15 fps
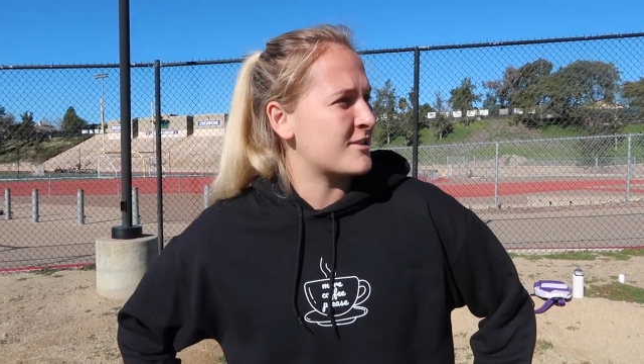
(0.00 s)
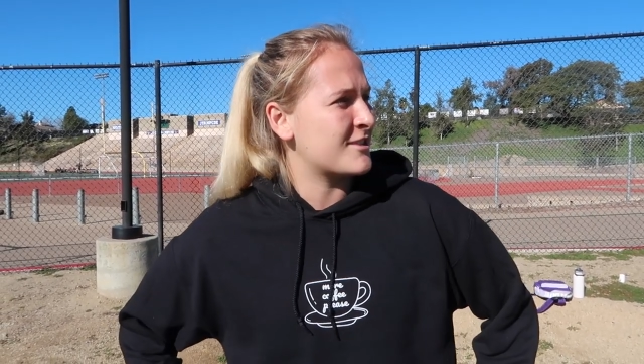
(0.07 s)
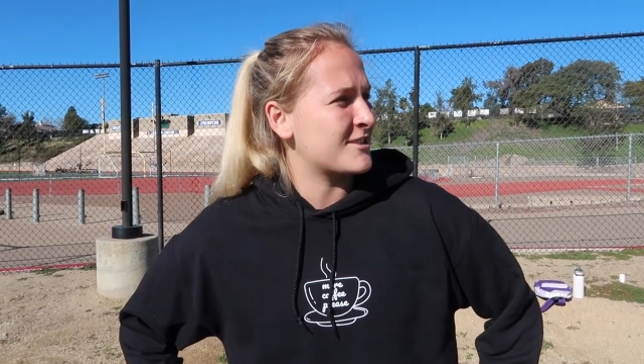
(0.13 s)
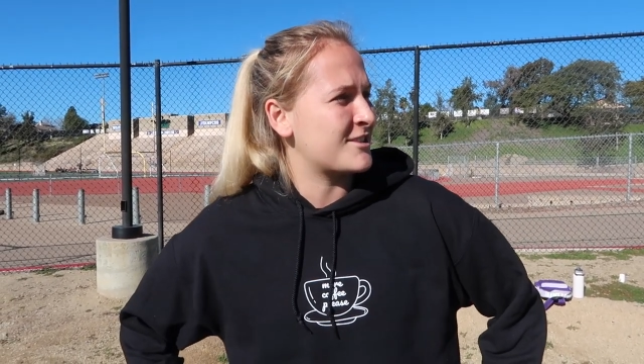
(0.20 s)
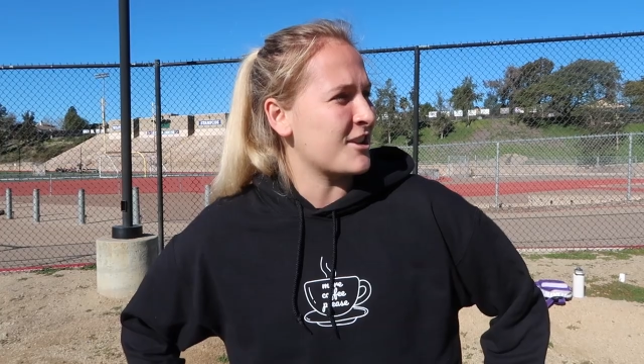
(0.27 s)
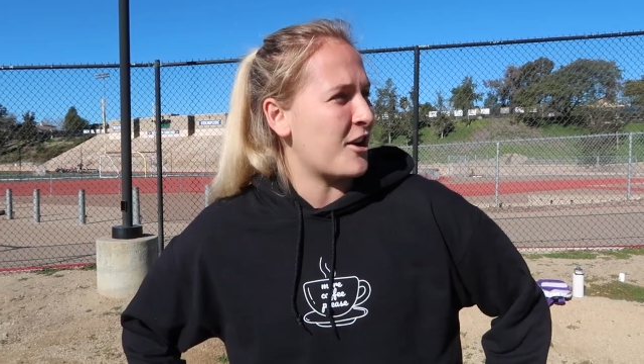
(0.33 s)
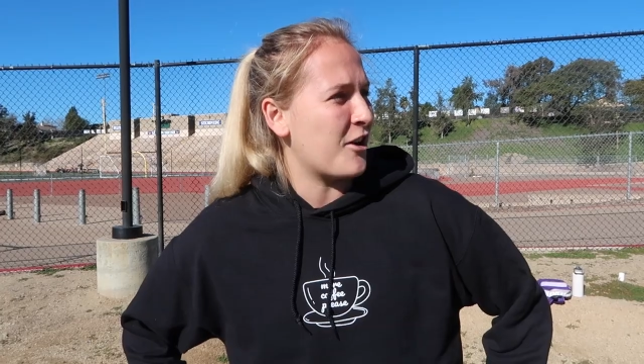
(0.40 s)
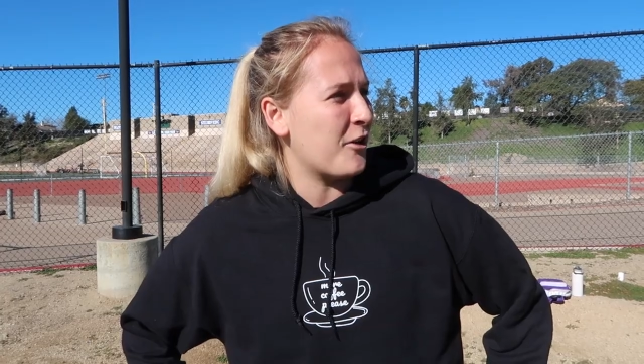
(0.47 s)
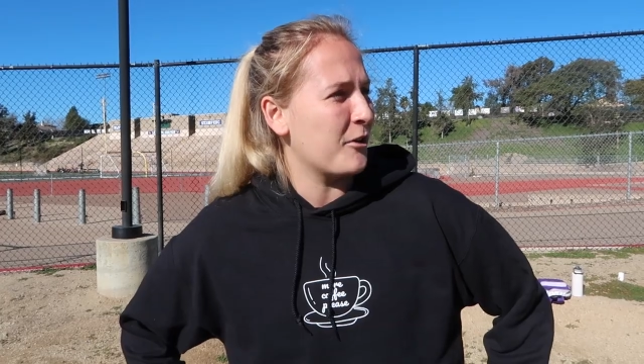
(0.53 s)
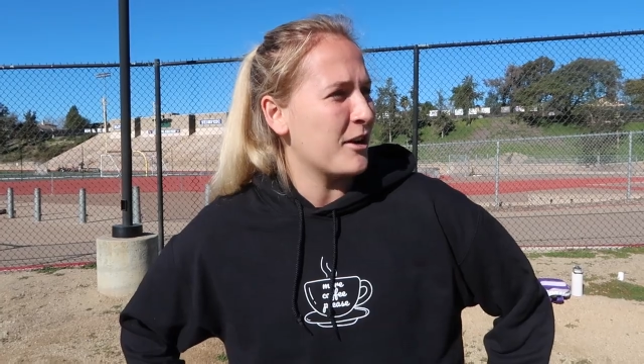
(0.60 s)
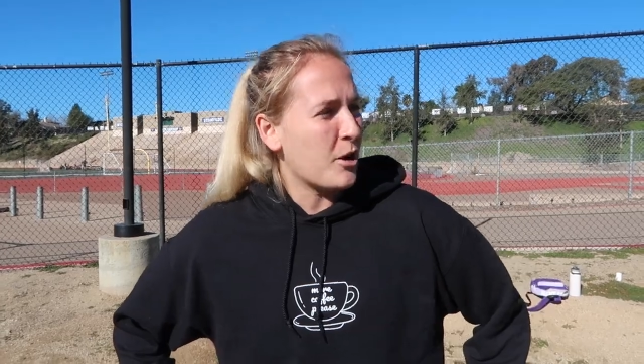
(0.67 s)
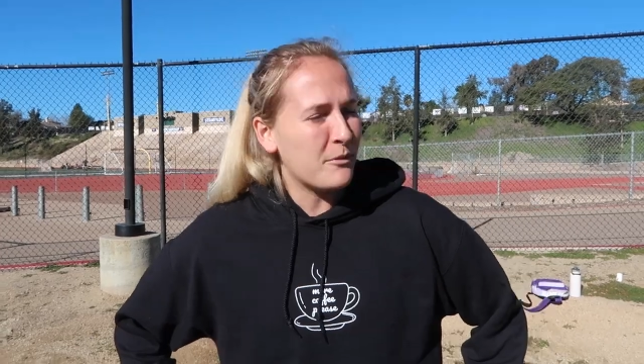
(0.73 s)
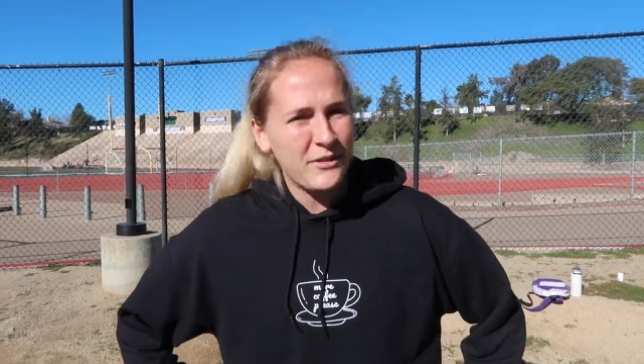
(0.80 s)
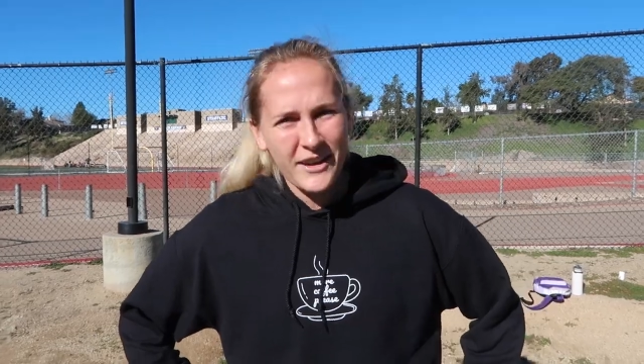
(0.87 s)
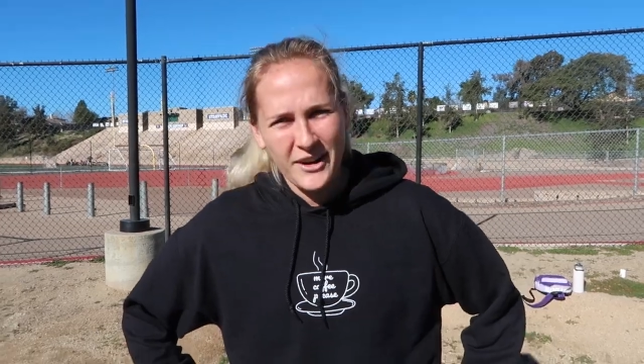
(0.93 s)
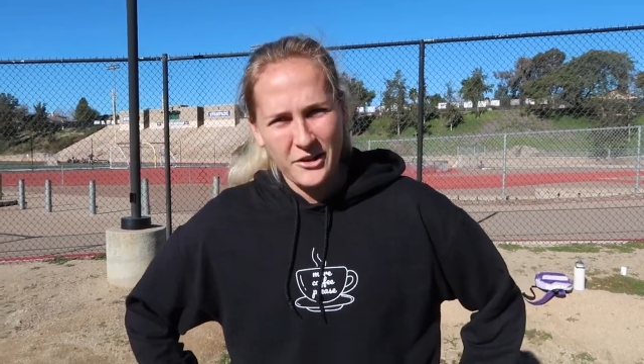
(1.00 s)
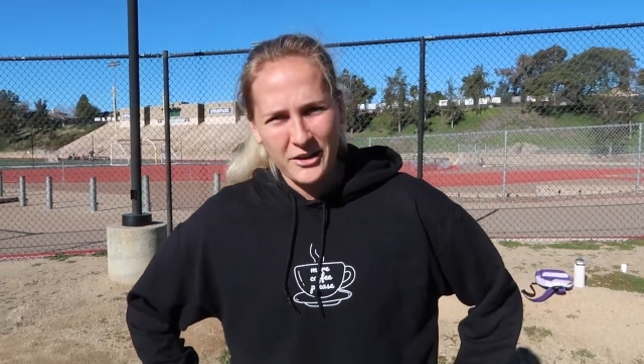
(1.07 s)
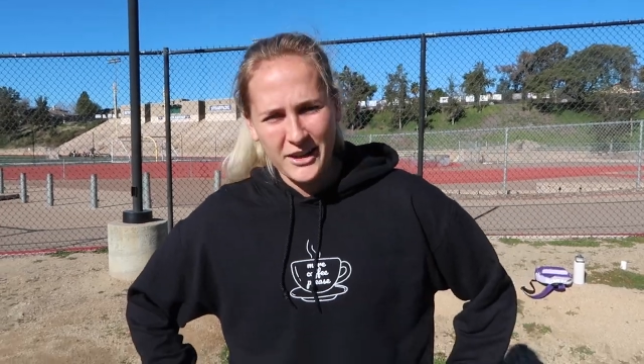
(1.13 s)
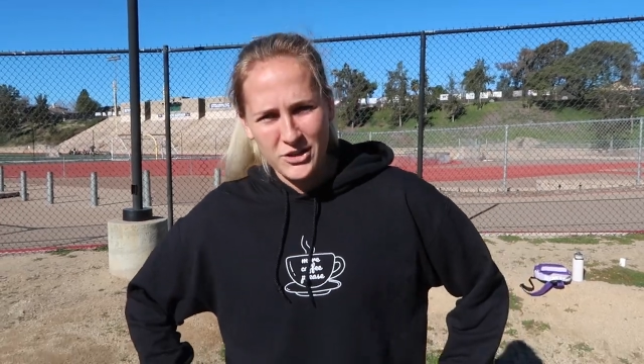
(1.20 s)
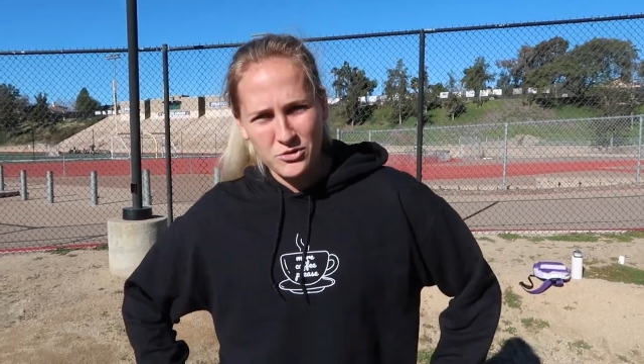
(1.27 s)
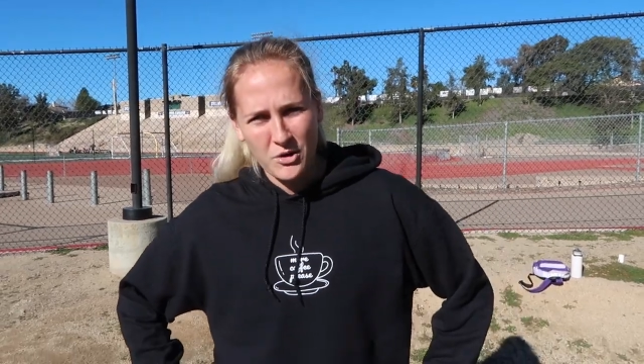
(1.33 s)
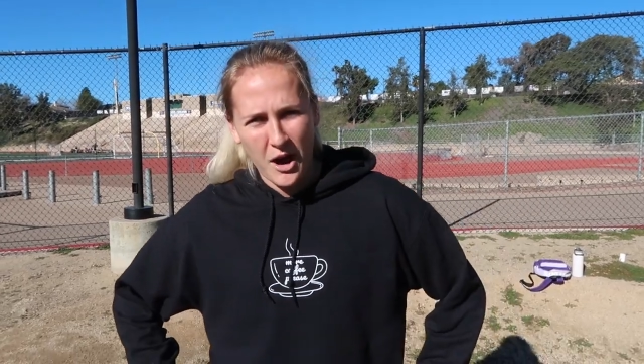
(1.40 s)
so hopefully I don't
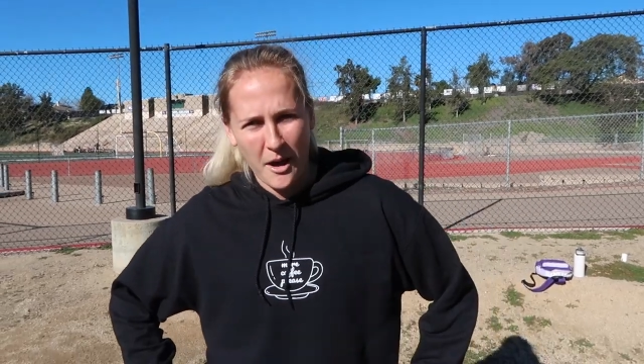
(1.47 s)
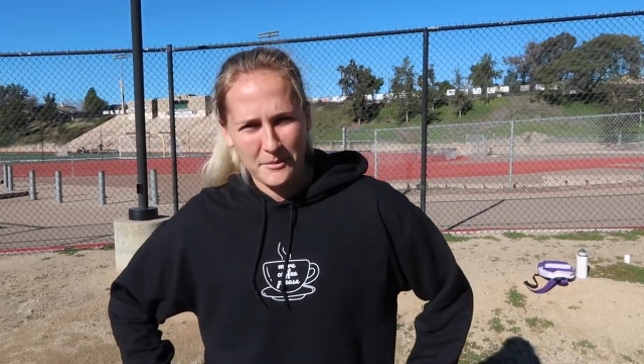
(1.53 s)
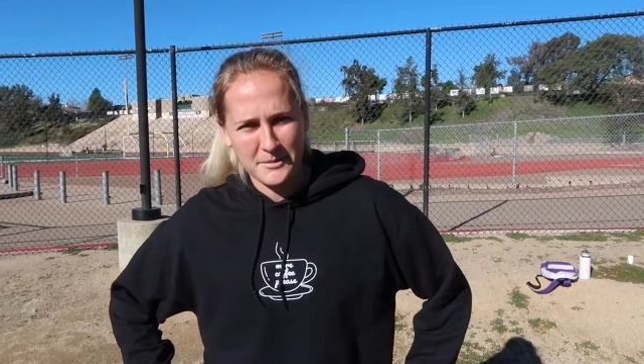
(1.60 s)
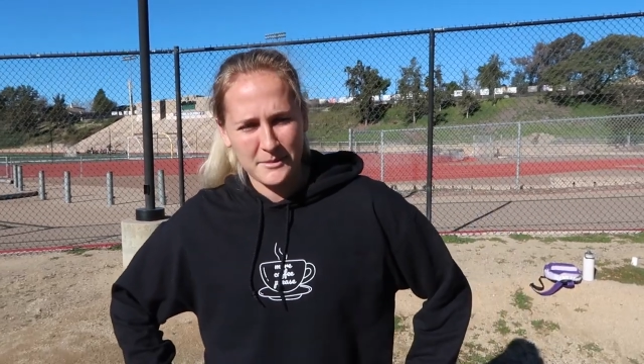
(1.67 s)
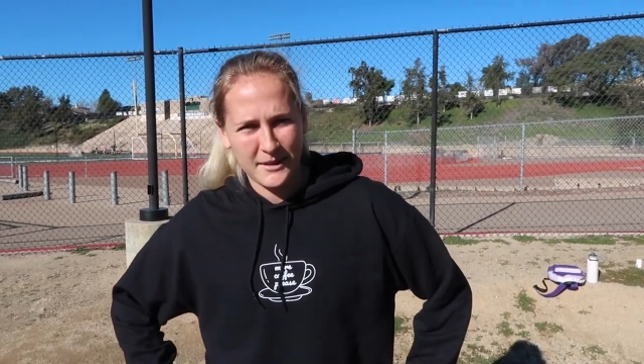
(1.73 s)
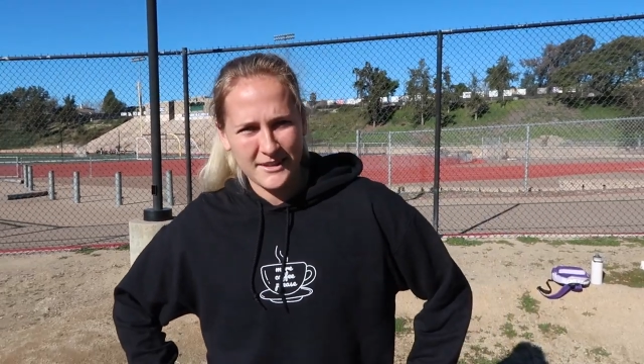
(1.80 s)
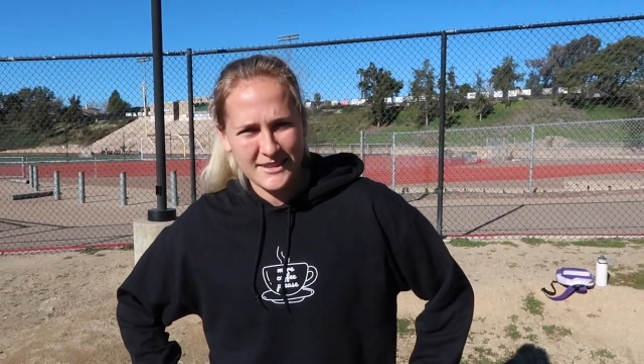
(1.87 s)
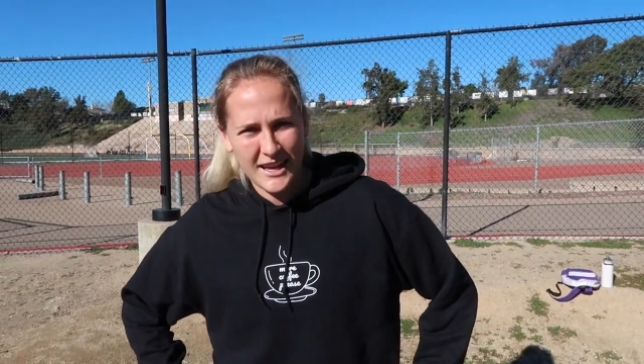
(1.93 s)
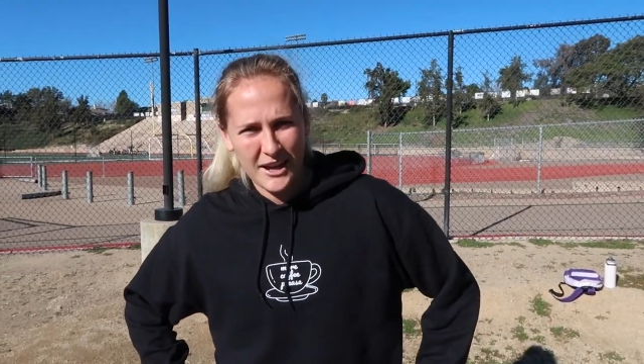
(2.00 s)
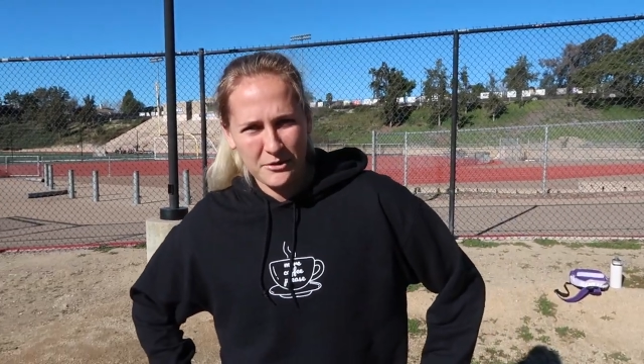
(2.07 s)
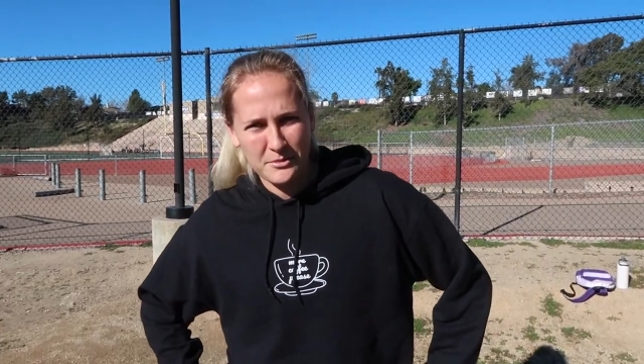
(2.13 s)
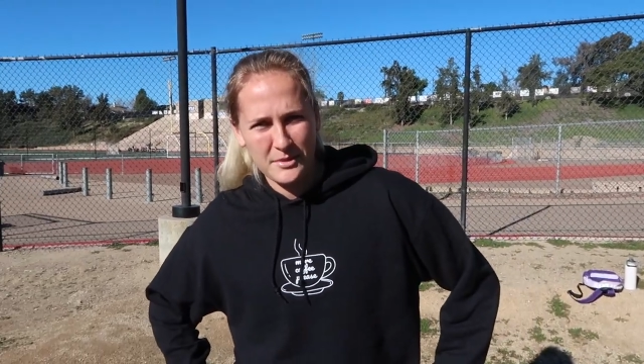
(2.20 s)
get dropped because that